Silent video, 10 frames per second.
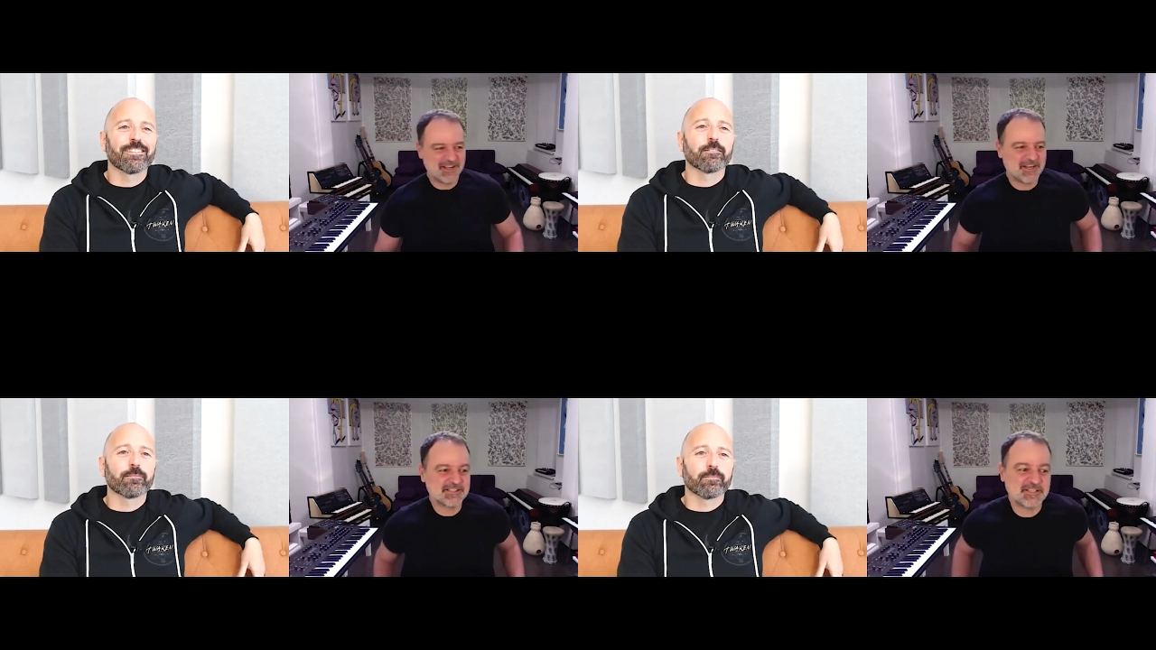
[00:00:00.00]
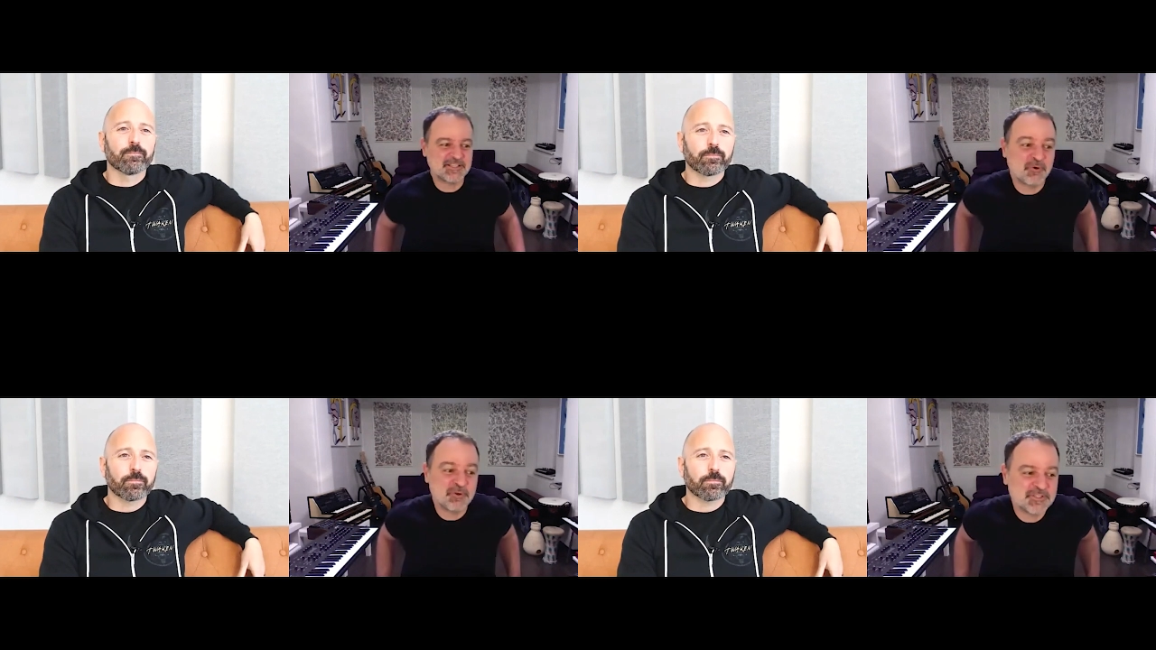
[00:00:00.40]
Speaker 1: Because in
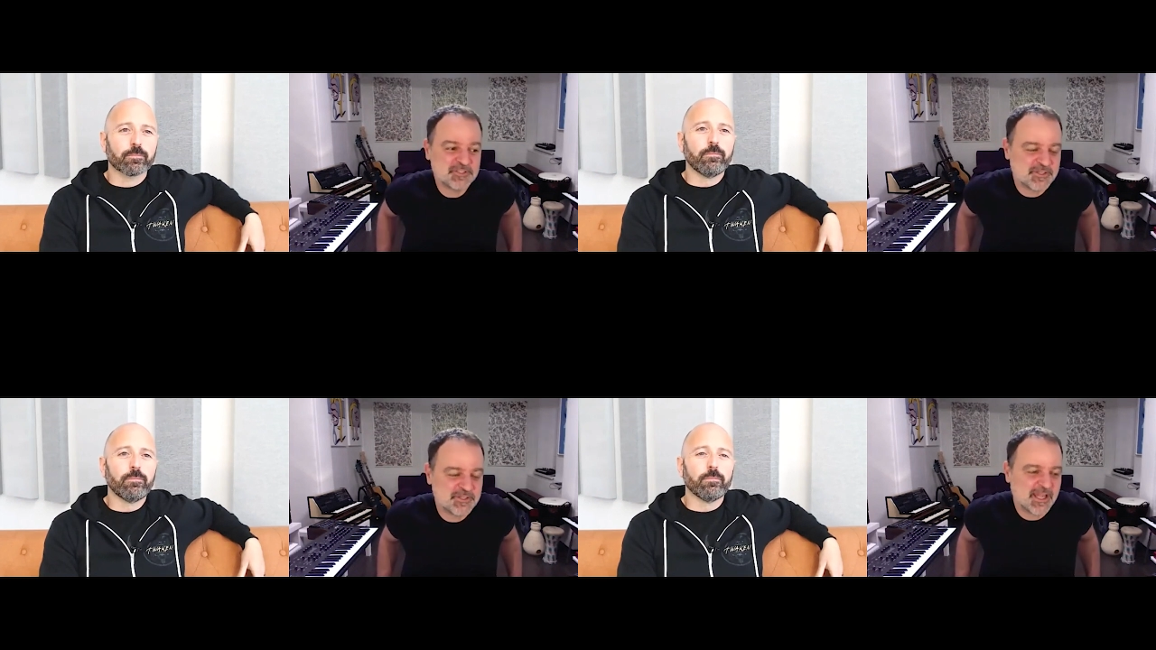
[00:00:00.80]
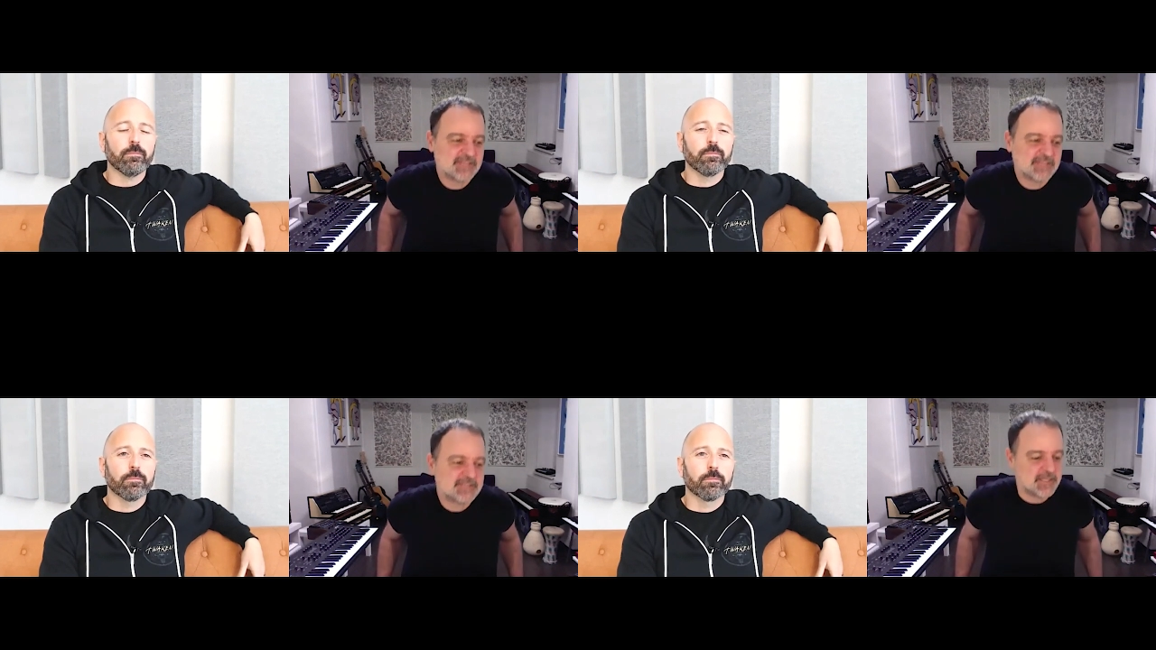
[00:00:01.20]
order to
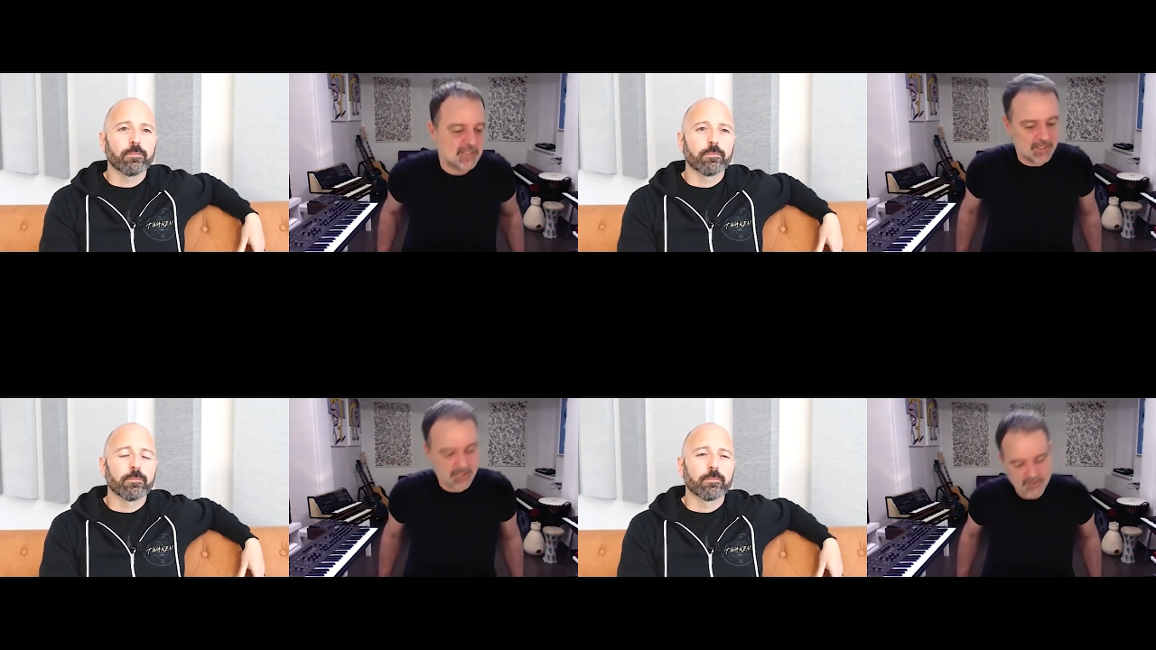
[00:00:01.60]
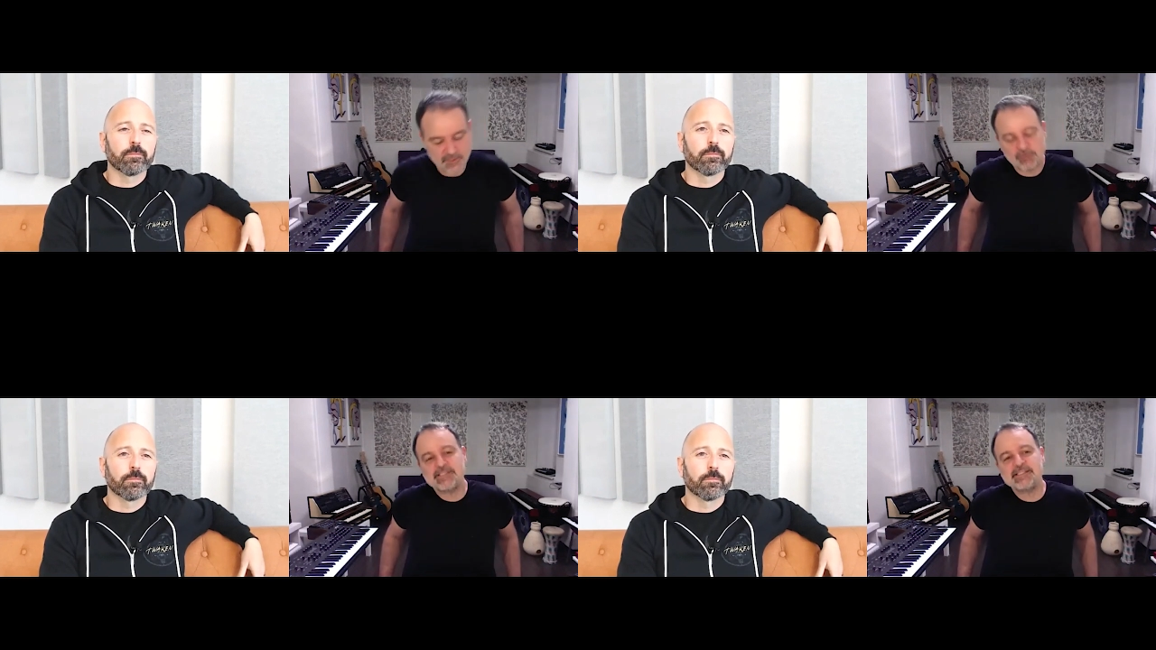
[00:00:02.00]
get
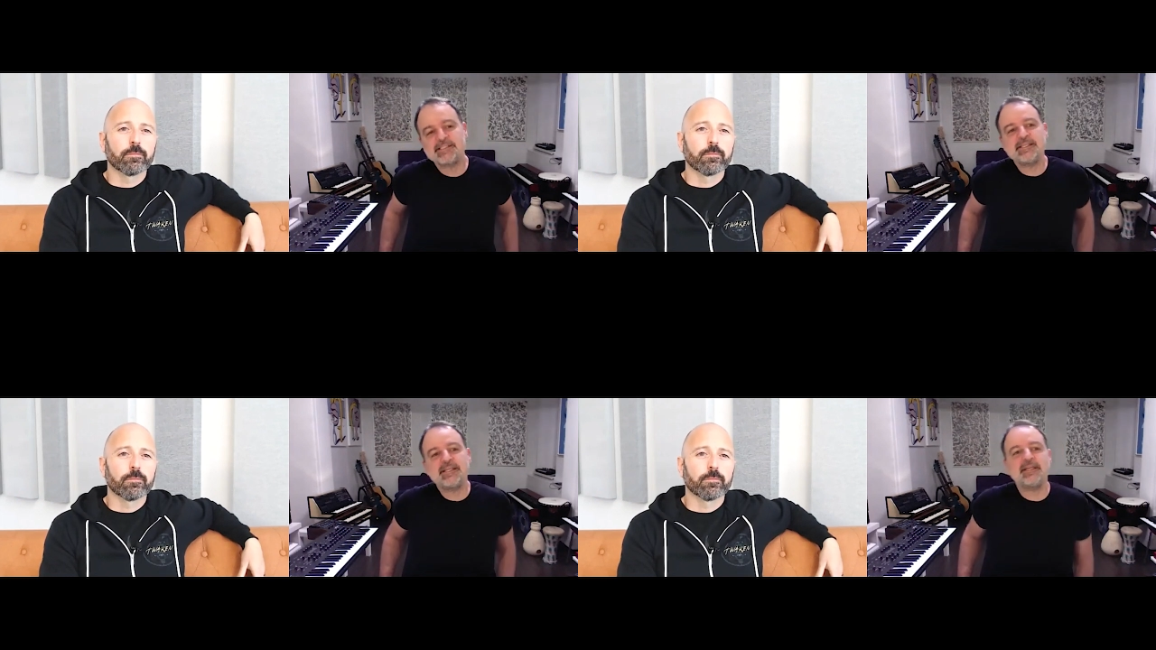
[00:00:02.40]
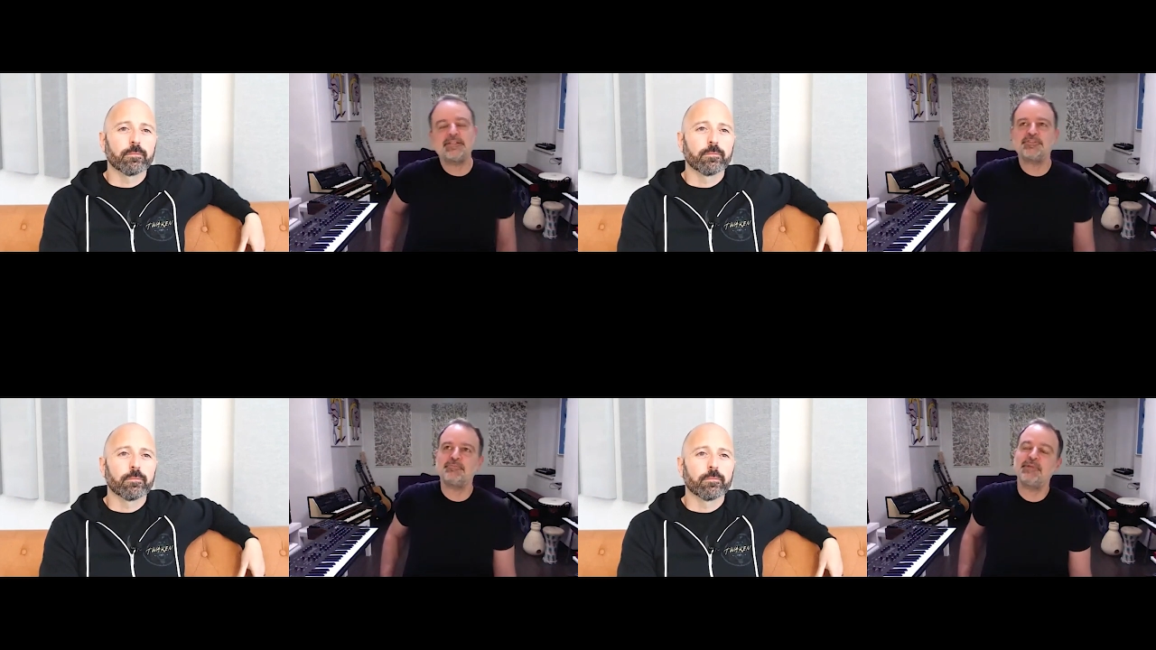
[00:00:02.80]
note C
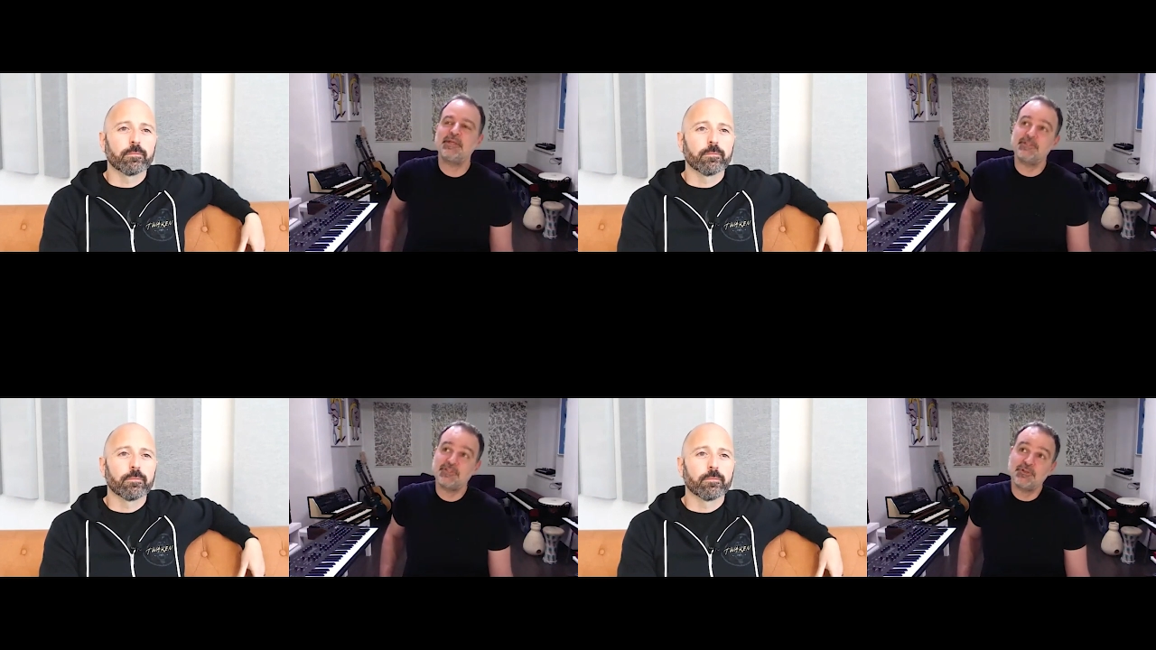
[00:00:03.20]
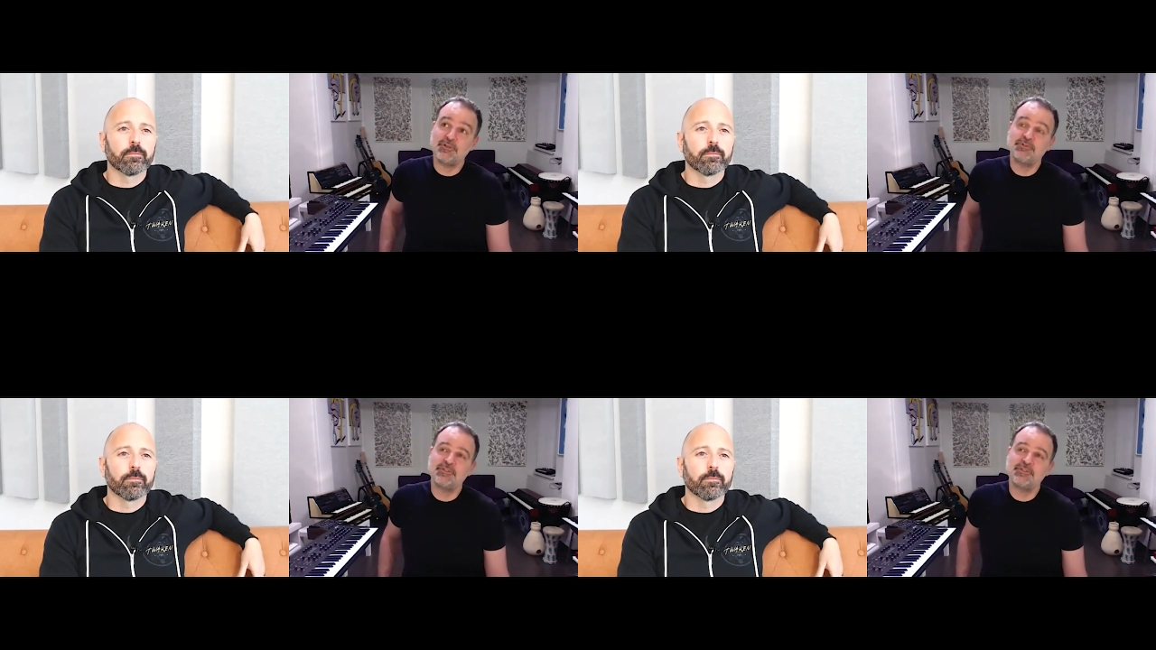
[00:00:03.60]
to be tuned